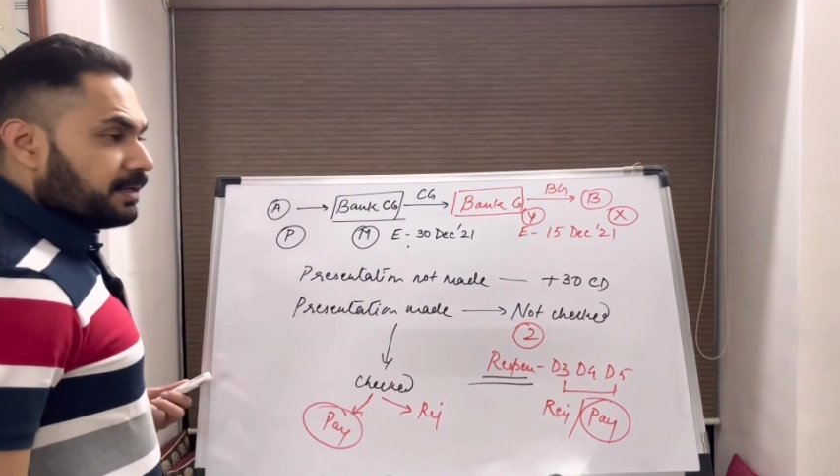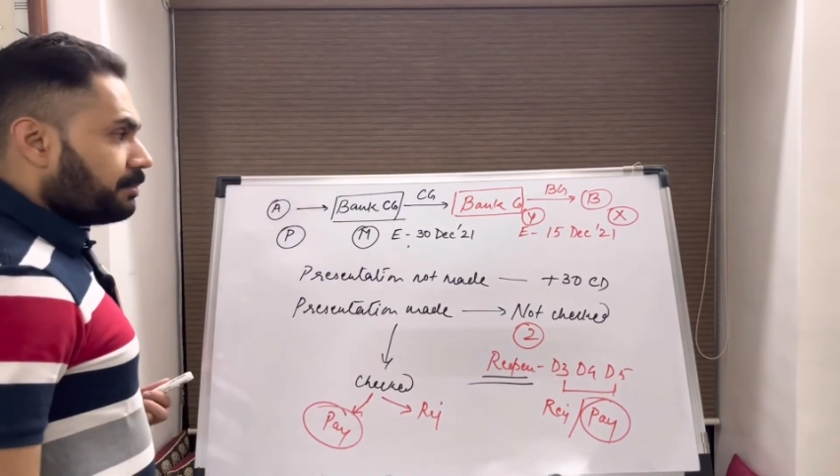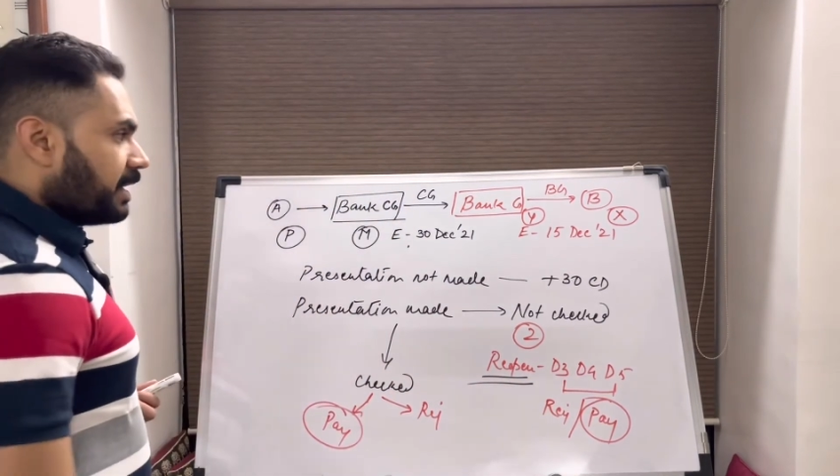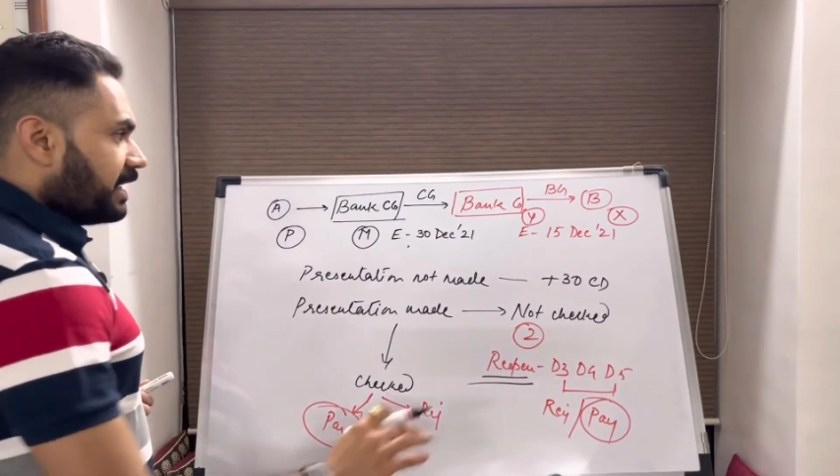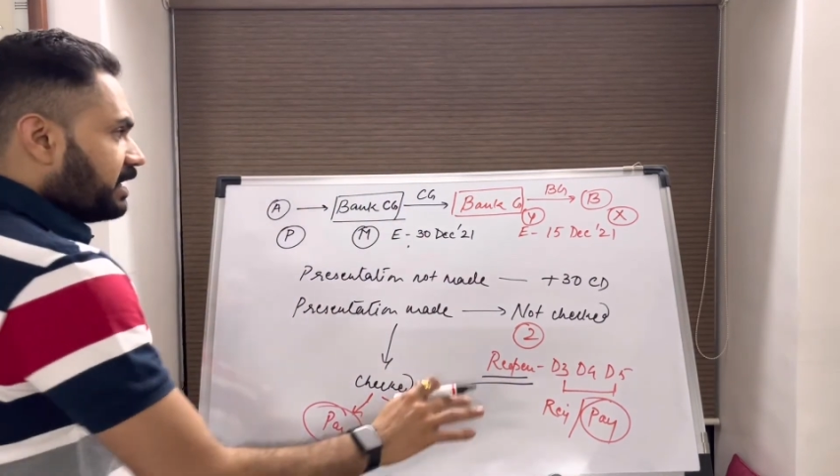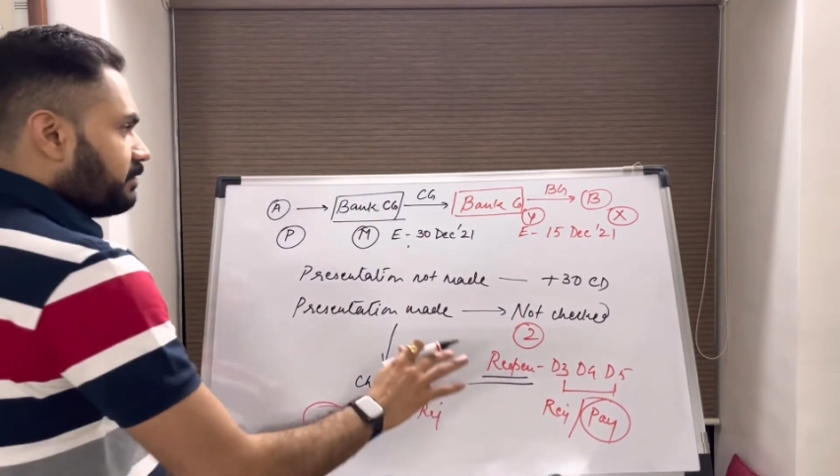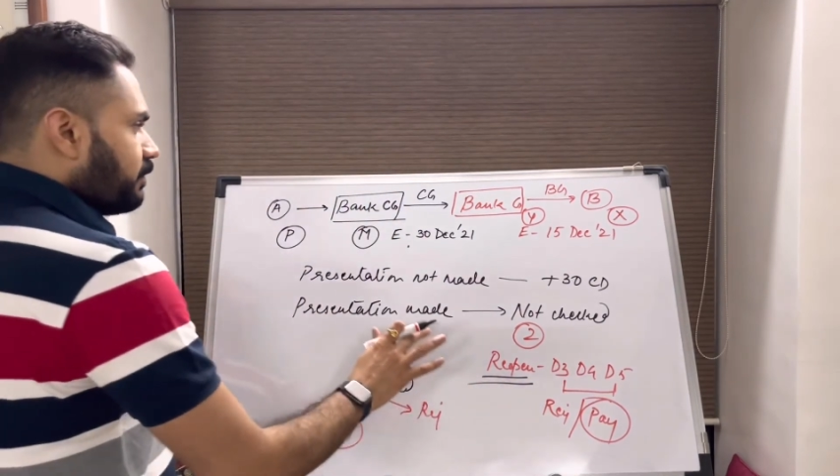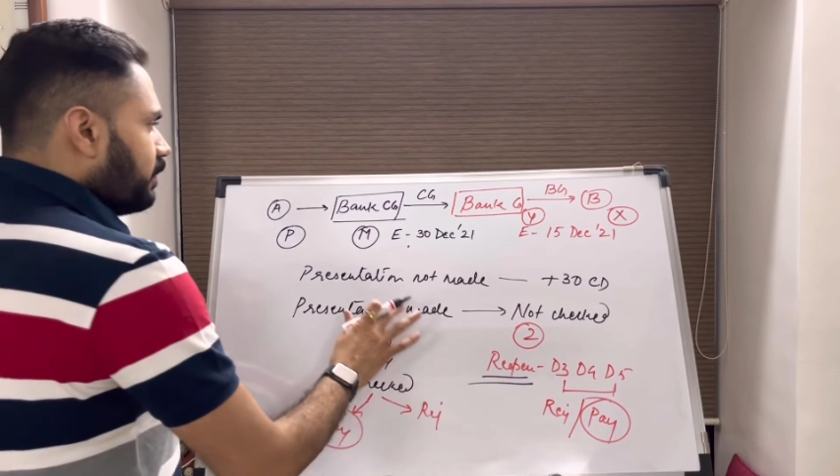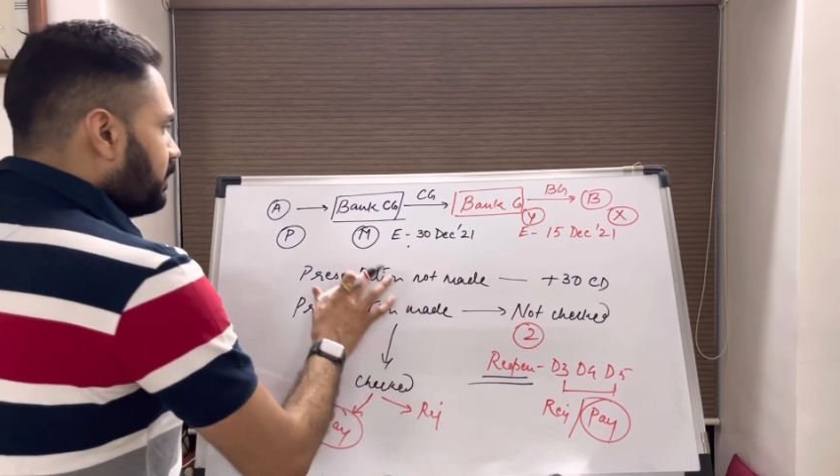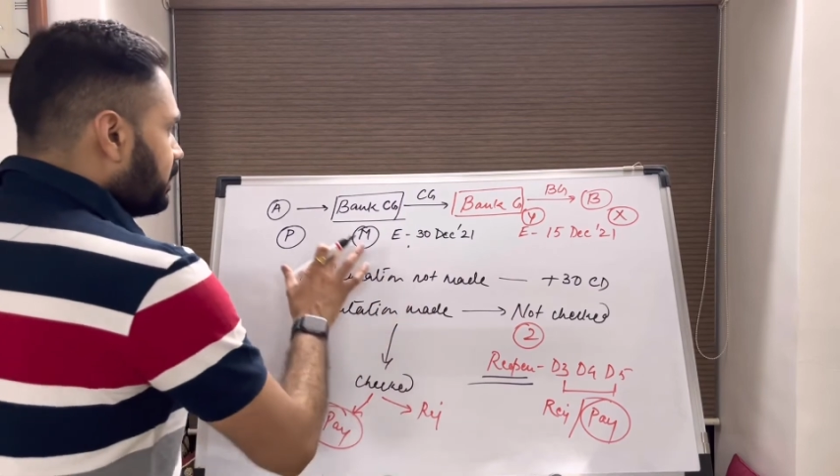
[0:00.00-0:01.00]
By
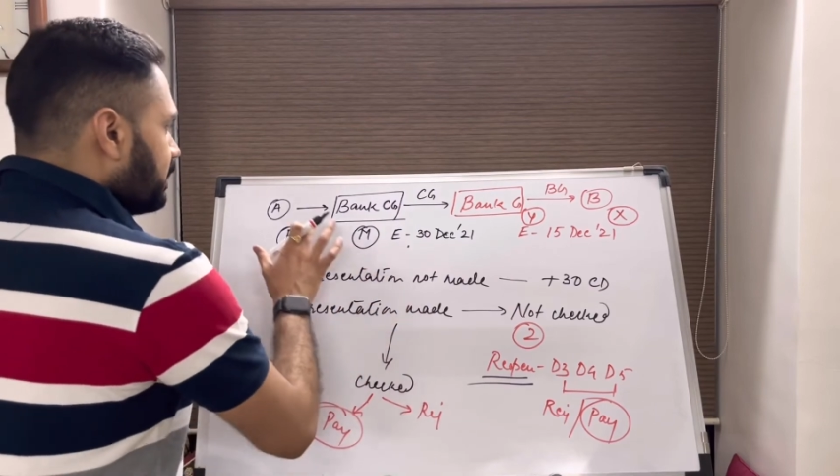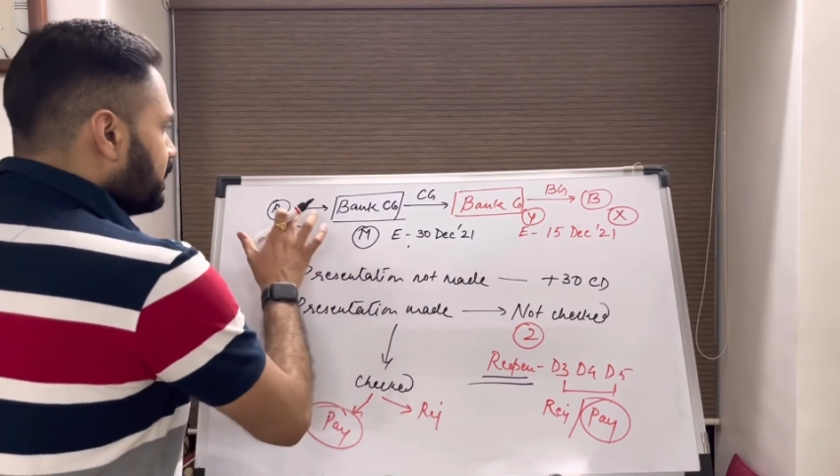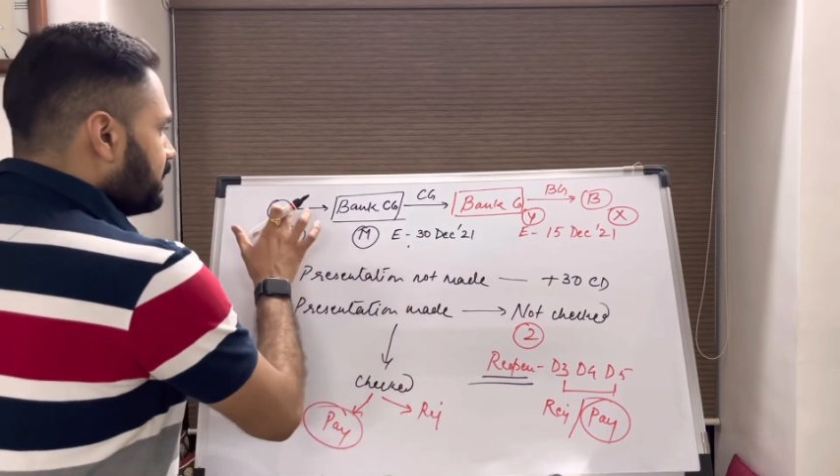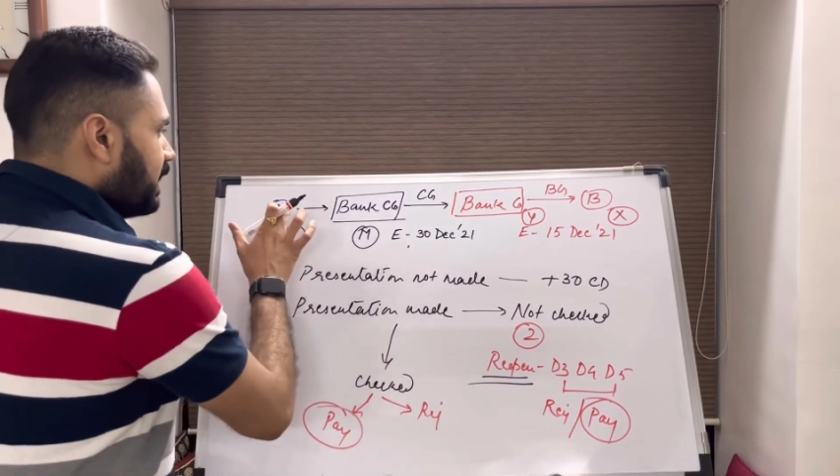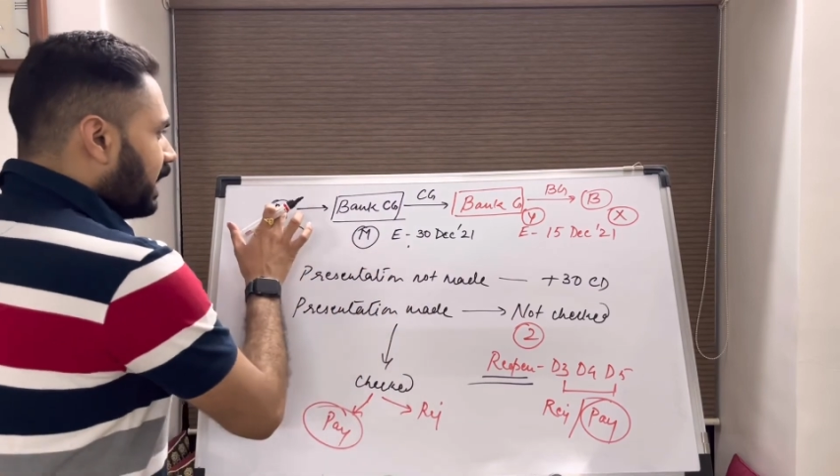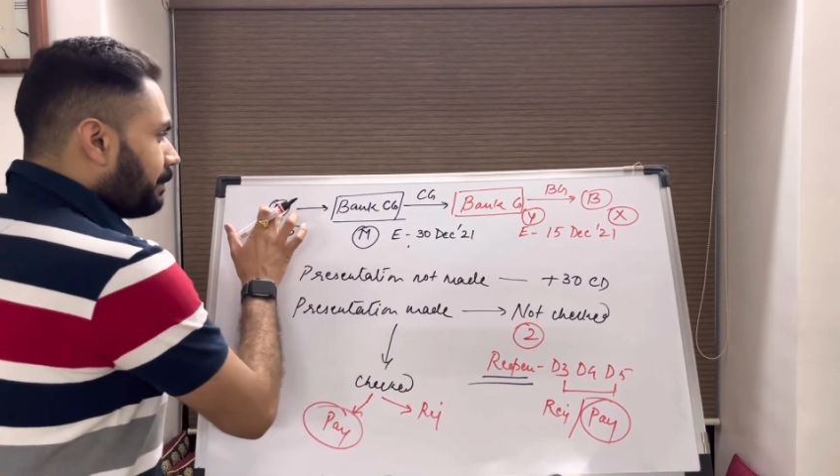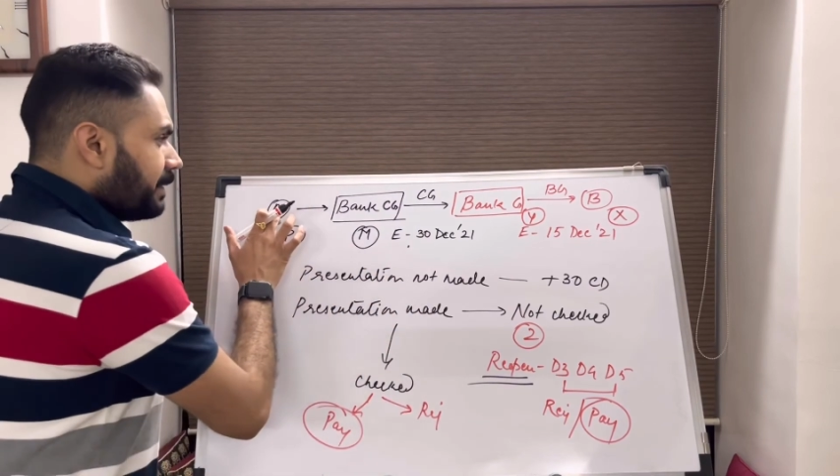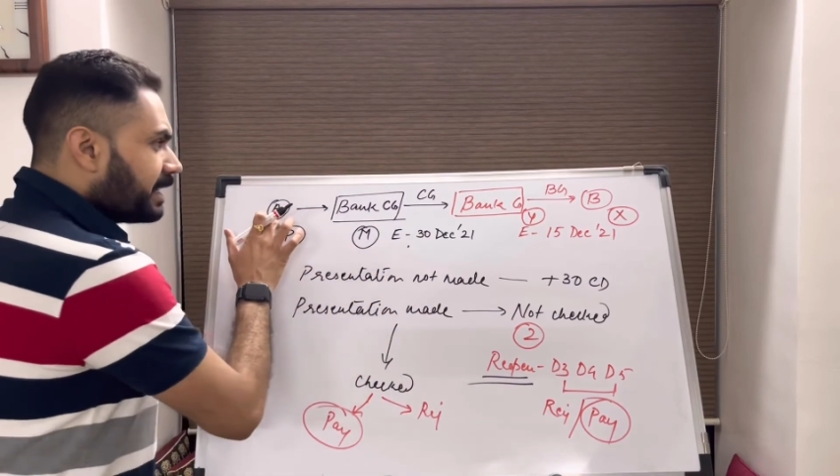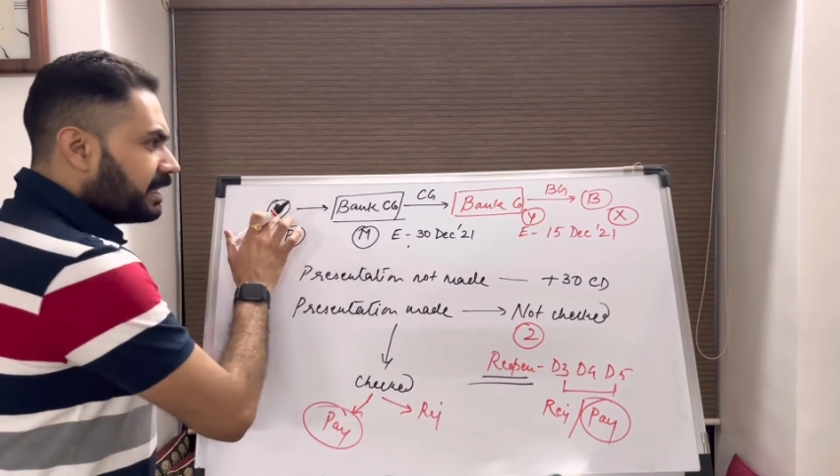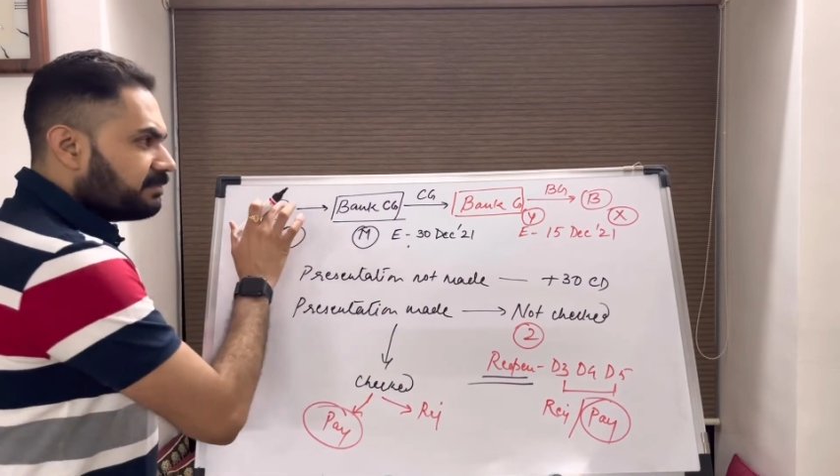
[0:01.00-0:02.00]
default, the
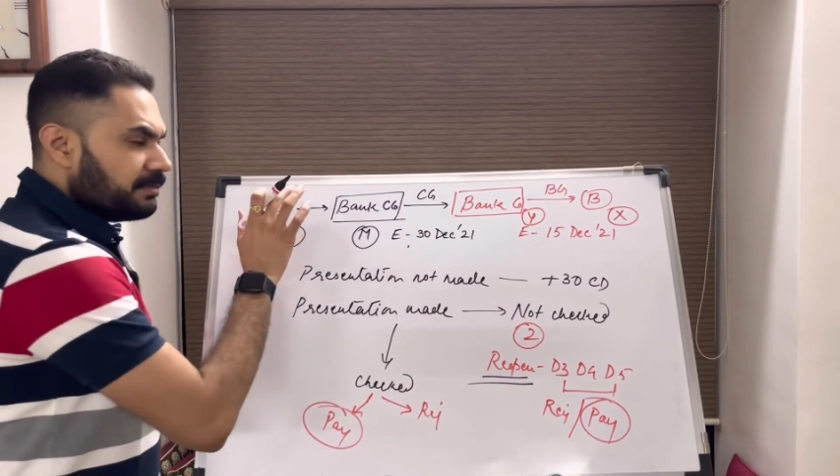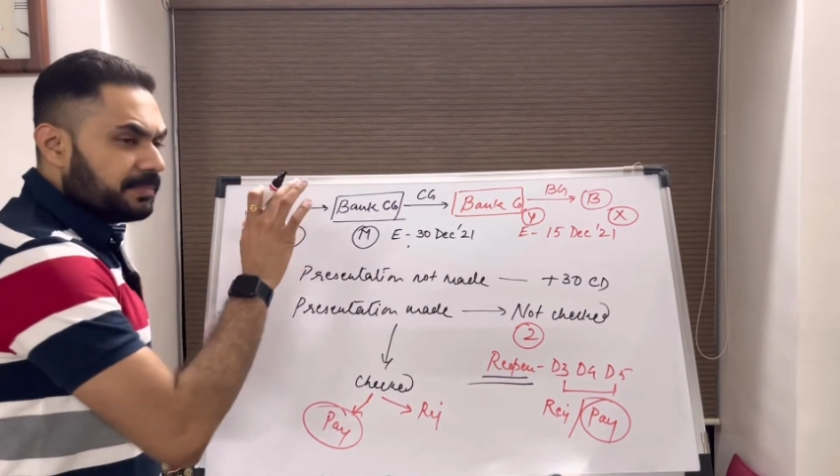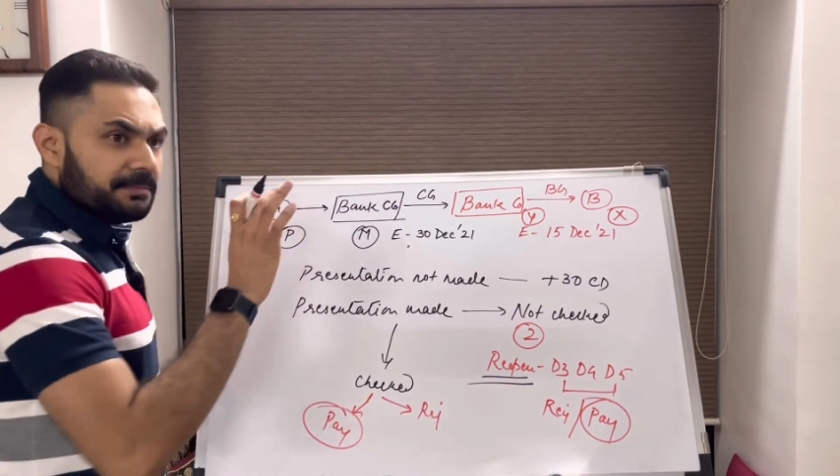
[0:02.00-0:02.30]
applicant will be